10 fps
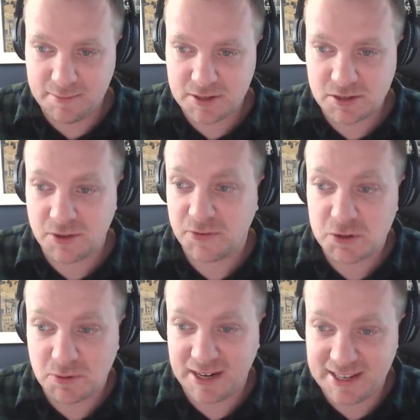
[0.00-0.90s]
So the
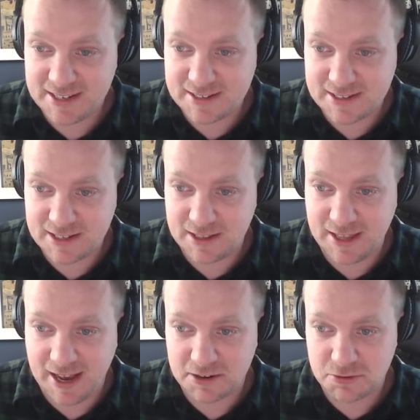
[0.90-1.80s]
first one is
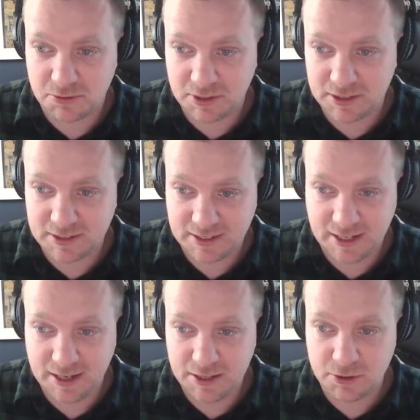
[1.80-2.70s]
the actual
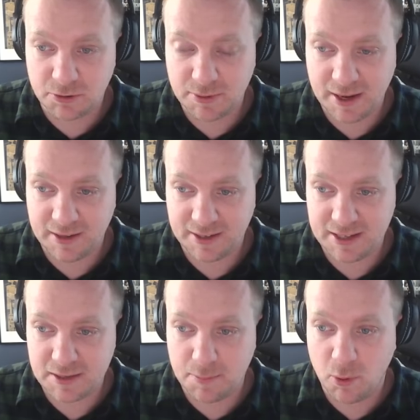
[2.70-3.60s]
URL
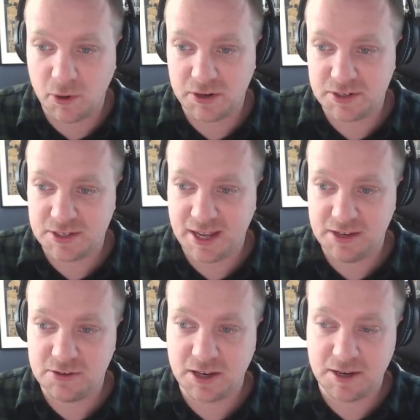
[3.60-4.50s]
and the port
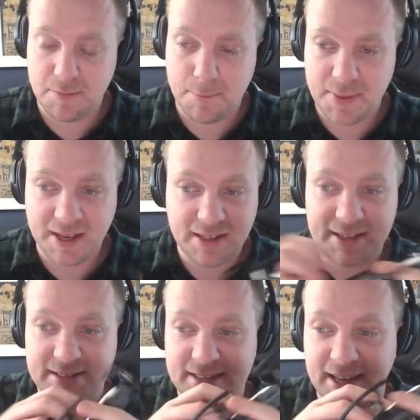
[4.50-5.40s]
that you can
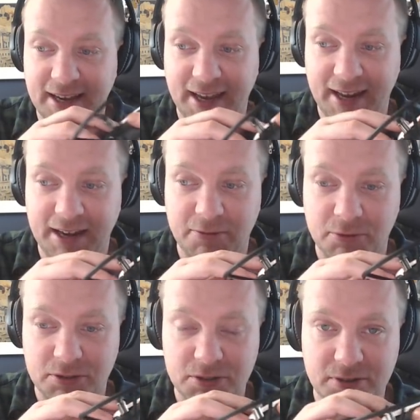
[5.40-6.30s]
ping this thing, and it
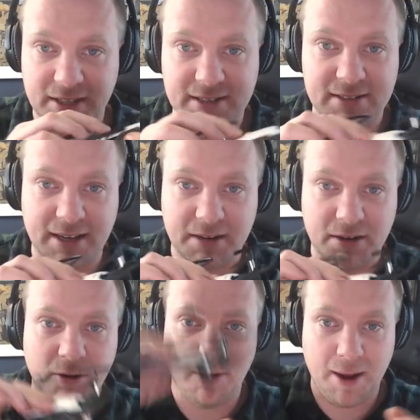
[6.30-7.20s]
will do things like
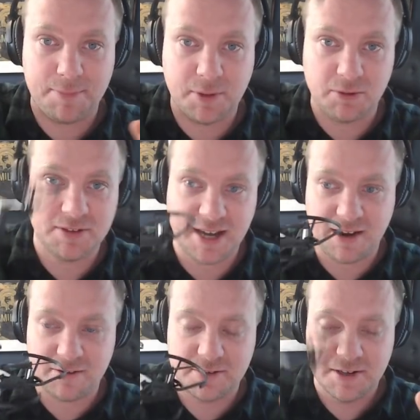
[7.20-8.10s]
go up, go
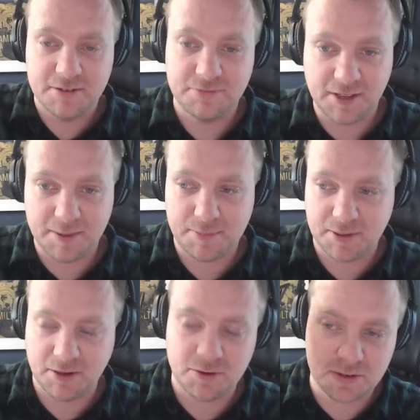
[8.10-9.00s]
down, flip,
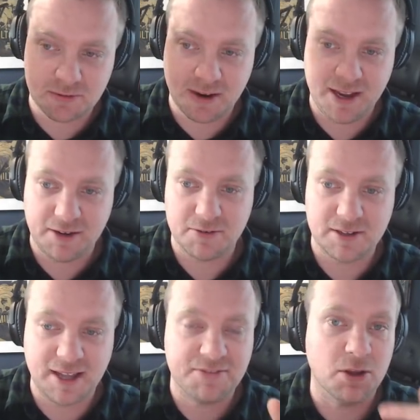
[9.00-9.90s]
go to the right, go
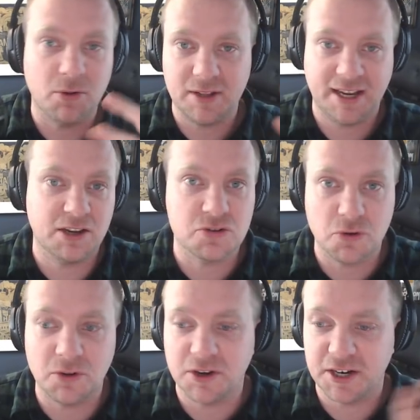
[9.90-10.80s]
to the left, the whole like
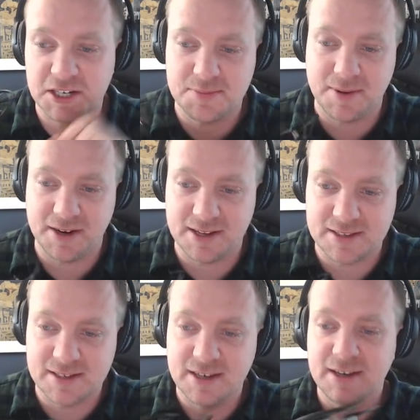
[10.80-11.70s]
controller
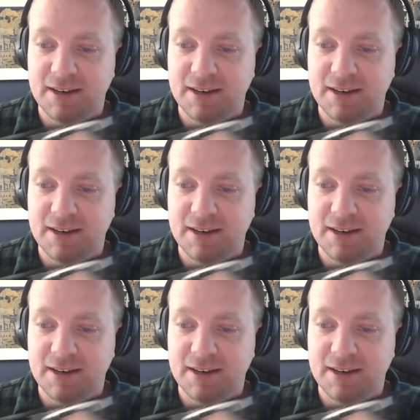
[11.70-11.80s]
experience.